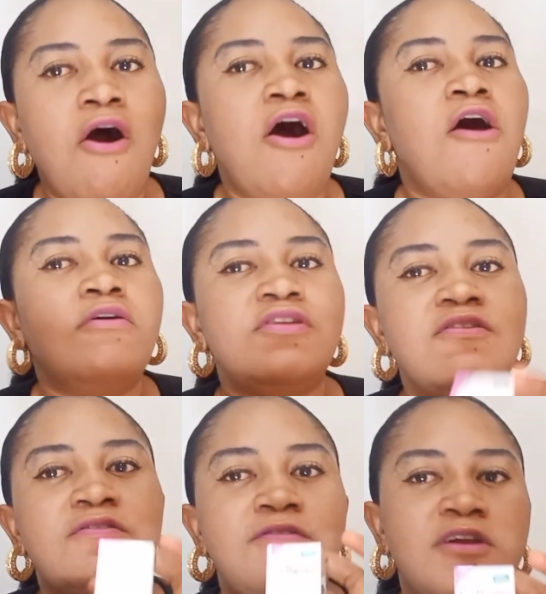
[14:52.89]
All
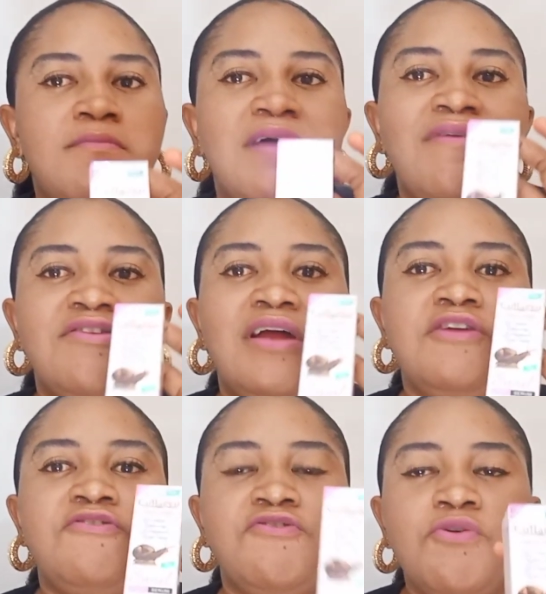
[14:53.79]
these serum I've
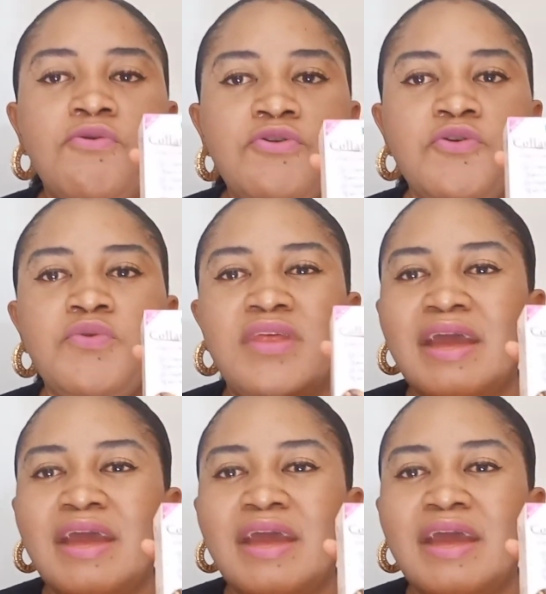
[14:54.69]
actually showed you,